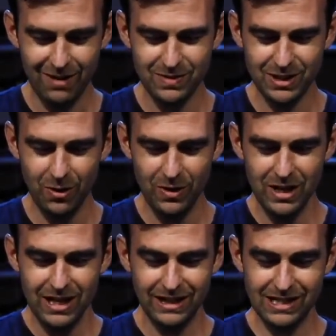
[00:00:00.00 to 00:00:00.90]
So
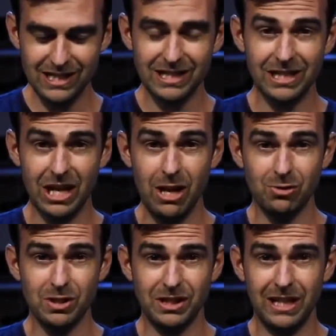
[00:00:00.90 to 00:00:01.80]
this is this
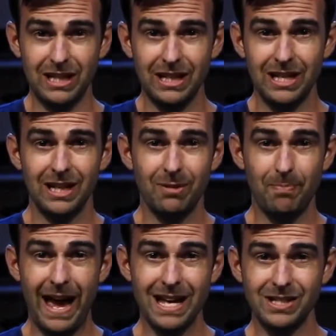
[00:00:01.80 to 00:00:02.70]
interesting
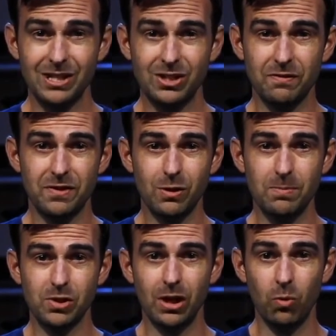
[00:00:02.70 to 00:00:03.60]
passage of
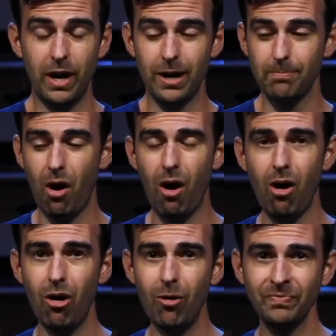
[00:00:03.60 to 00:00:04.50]
scripture where
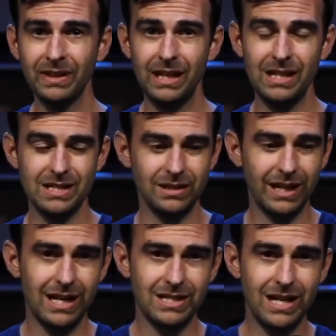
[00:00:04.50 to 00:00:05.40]
Paul is,
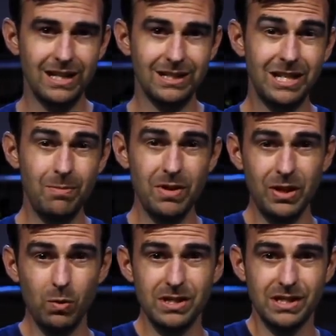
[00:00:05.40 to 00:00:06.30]
like I said,
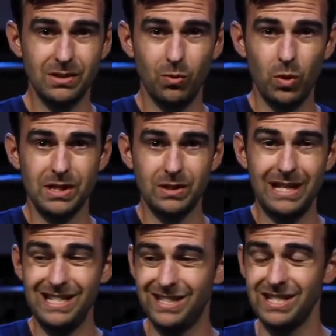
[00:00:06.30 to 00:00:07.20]
Timothy was
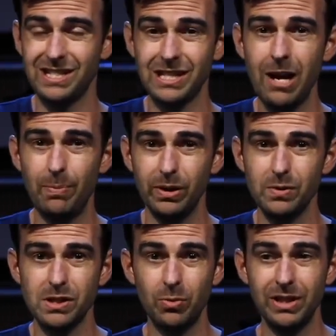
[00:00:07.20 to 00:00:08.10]
his disciple. It
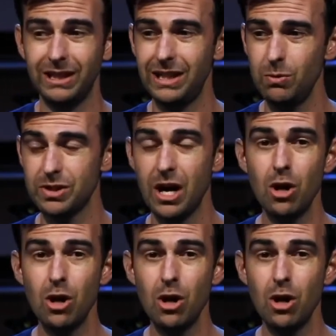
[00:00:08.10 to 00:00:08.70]
was someone that he was